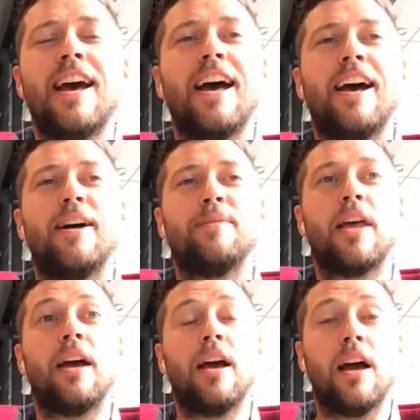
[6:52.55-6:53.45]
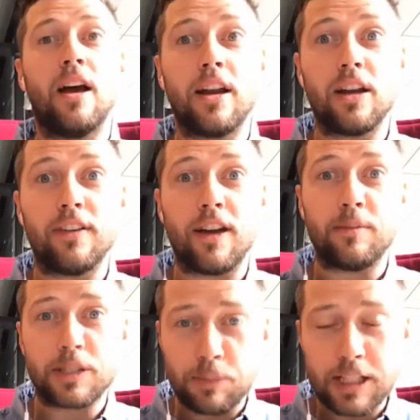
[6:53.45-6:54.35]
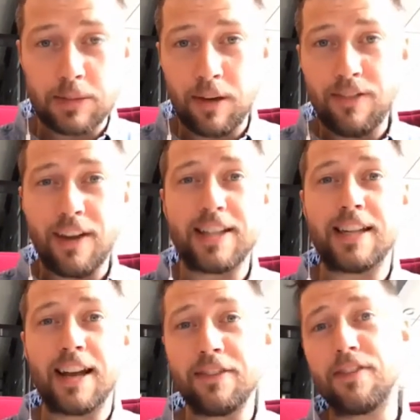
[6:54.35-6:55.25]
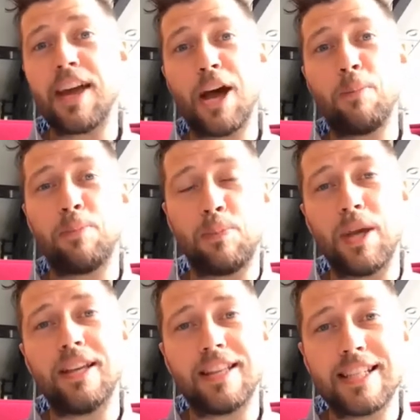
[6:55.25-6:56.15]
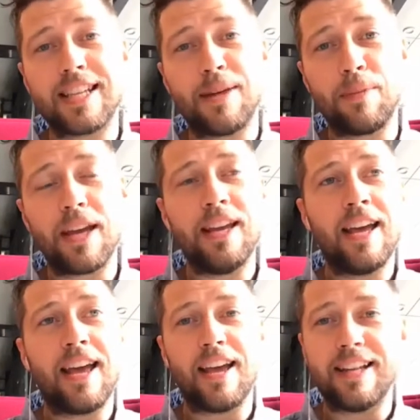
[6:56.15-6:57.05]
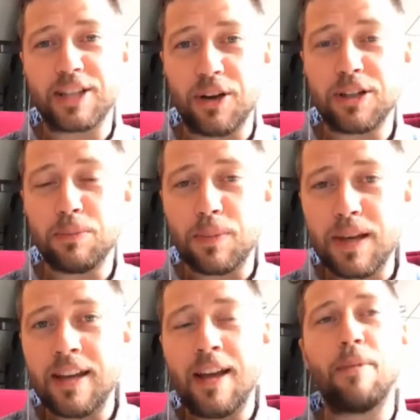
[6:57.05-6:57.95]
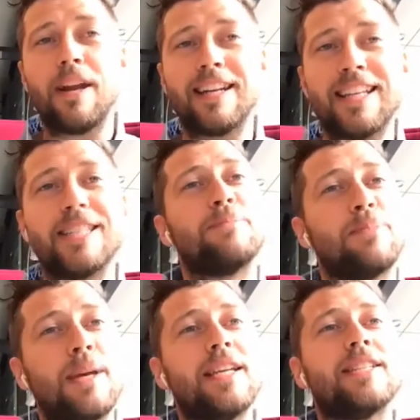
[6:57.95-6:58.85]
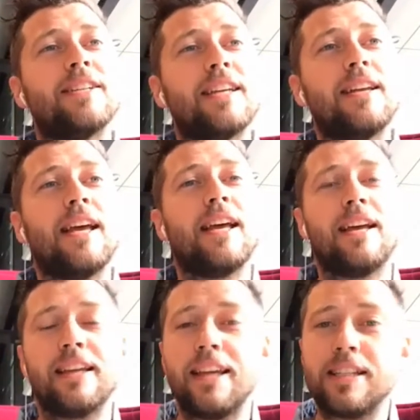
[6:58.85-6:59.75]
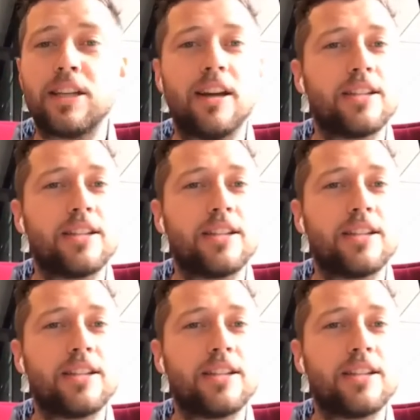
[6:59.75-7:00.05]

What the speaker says: I don't know if I'm expressing my faith enough of how big this can be and is going to be, but it is big. So get excited.